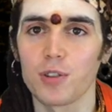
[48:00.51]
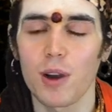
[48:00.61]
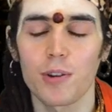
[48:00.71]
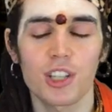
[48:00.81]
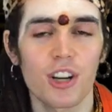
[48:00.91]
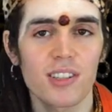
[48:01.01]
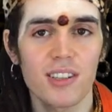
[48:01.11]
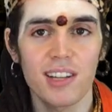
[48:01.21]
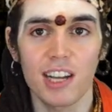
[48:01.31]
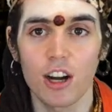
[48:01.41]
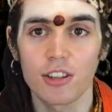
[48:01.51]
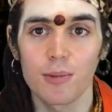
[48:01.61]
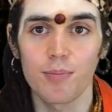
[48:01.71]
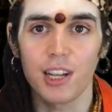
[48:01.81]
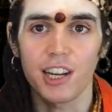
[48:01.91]
So I was constantly
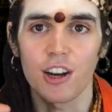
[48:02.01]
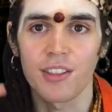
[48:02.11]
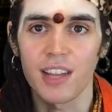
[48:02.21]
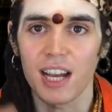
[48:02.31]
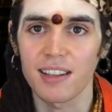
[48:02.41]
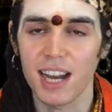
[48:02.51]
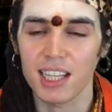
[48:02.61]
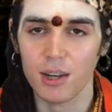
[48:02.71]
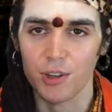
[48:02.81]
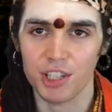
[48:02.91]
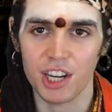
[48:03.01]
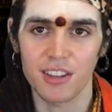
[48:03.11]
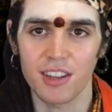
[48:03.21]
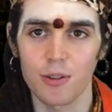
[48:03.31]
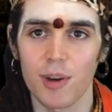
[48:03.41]
contemplating on that as I was
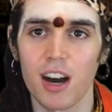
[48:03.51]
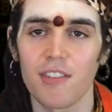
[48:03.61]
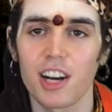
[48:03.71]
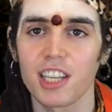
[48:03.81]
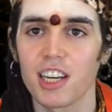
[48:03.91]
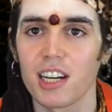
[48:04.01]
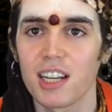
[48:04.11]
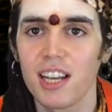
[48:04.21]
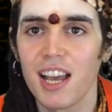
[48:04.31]
chanting the Mahavakya.